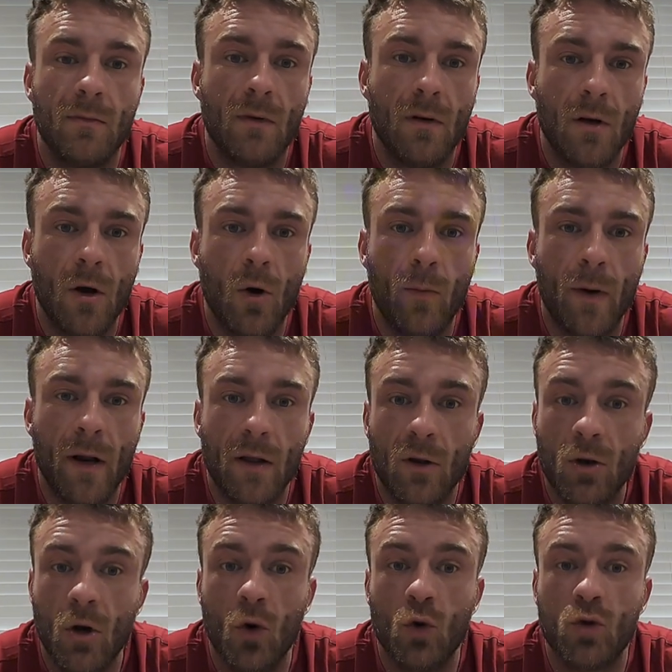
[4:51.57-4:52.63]
nobody.
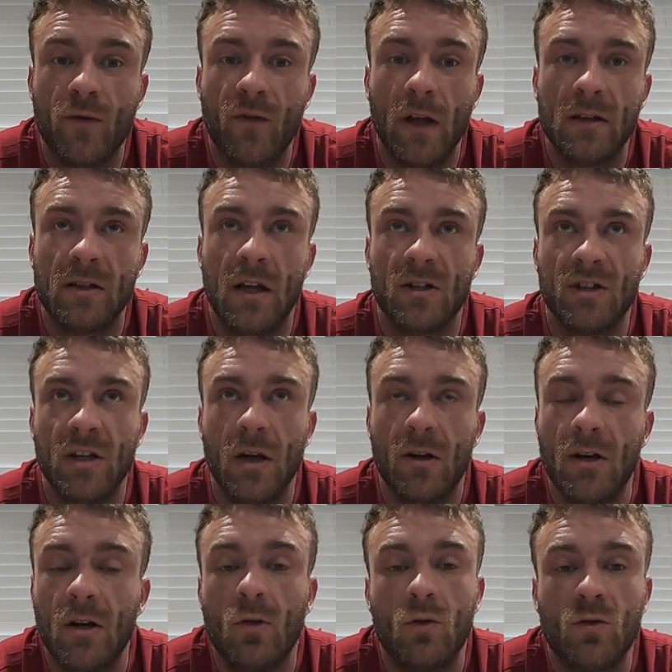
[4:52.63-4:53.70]
Look at Ultraflex last year. I
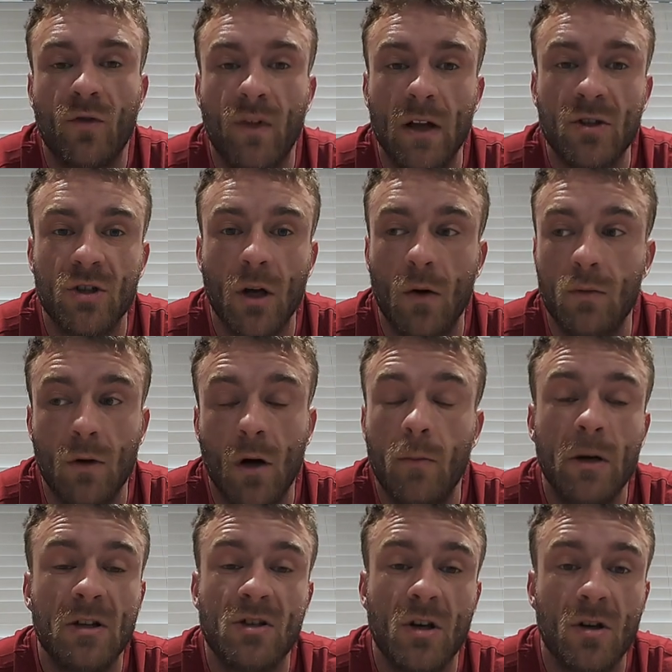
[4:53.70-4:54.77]
did Ultraflex show,
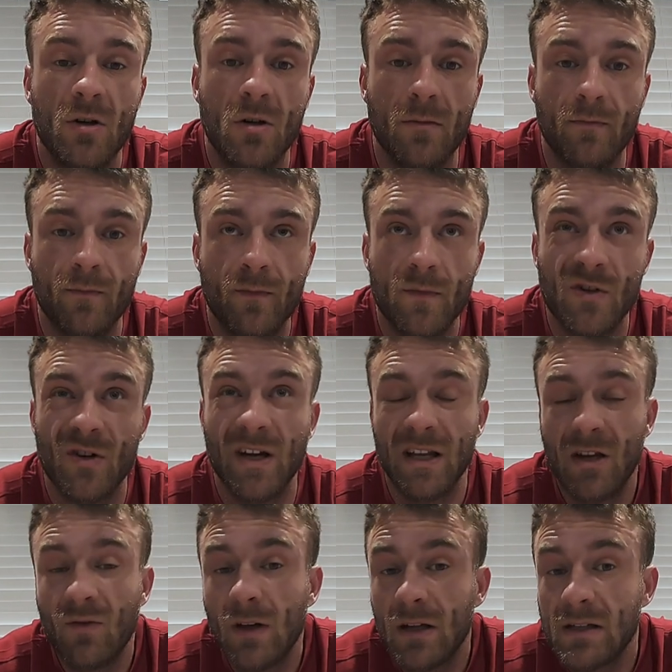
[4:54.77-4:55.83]
nobody turned up. So
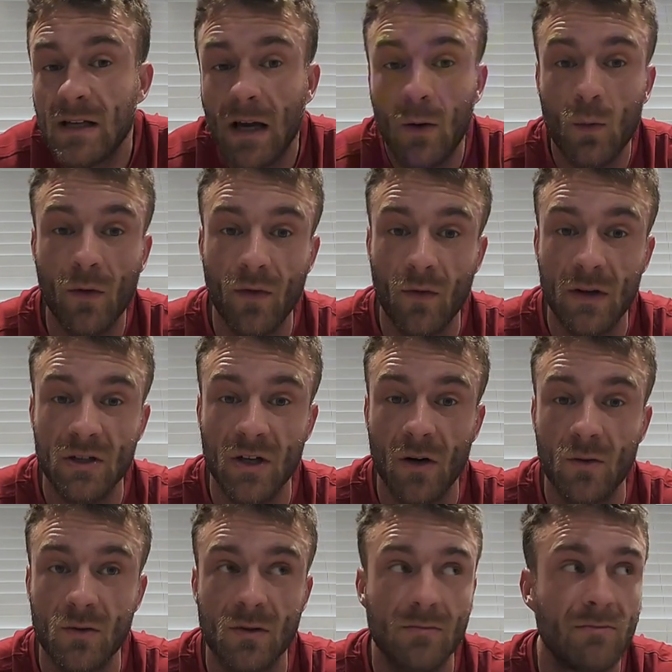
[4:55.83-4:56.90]
can you really say I won 3
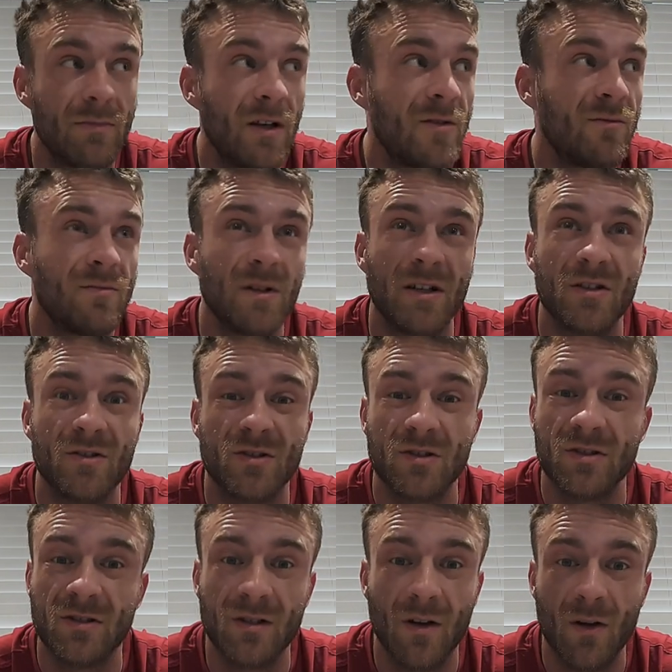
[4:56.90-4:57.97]
shows? No,
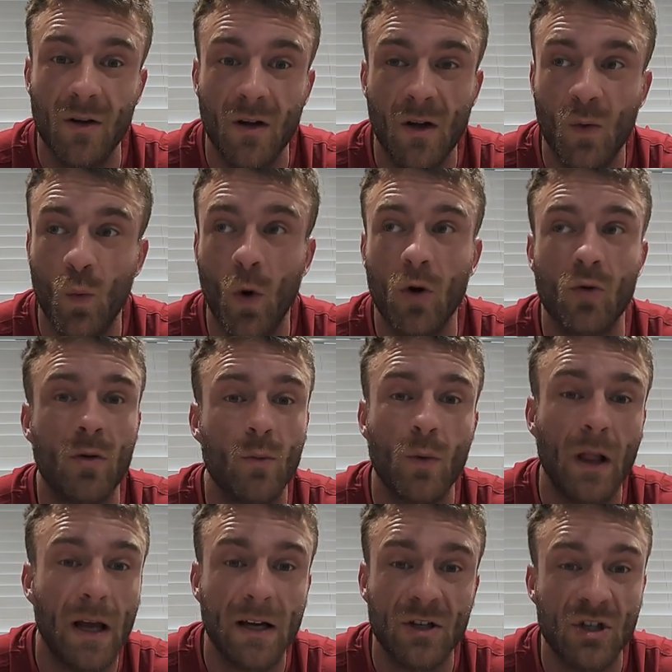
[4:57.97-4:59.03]
because One of them
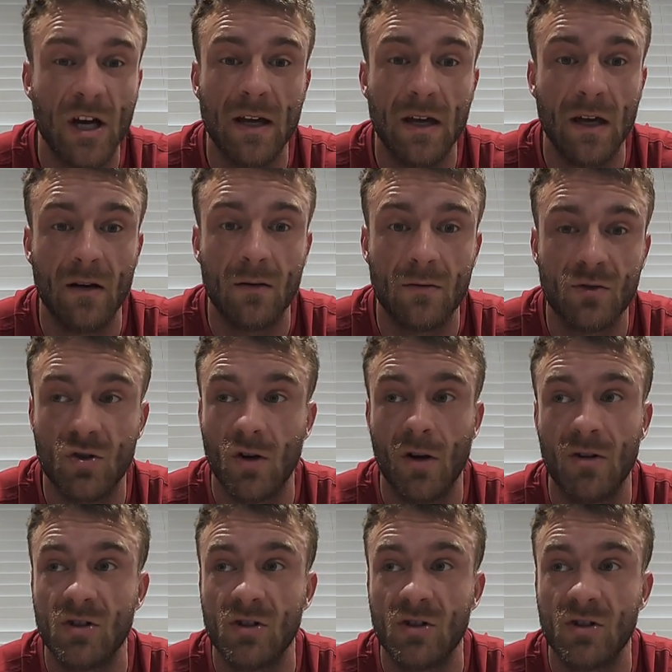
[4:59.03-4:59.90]
were like a check-in, stood on